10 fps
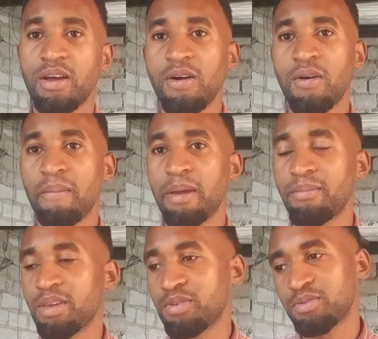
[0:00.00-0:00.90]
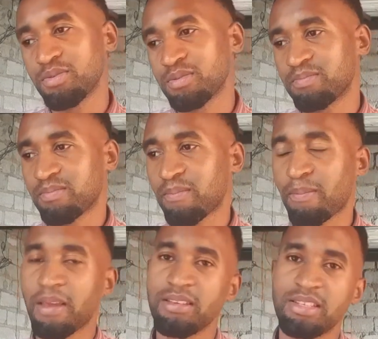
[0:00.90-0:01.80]
or maybe you
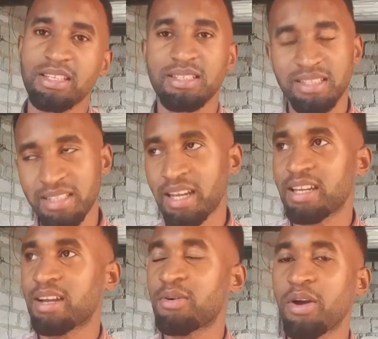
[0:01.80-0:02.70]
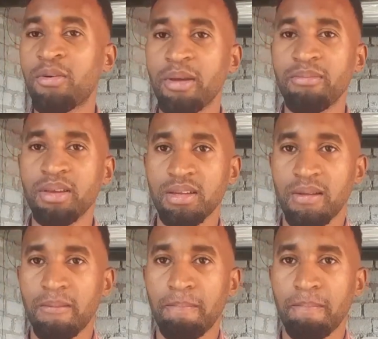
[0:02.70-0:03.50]
just take it away, or maybe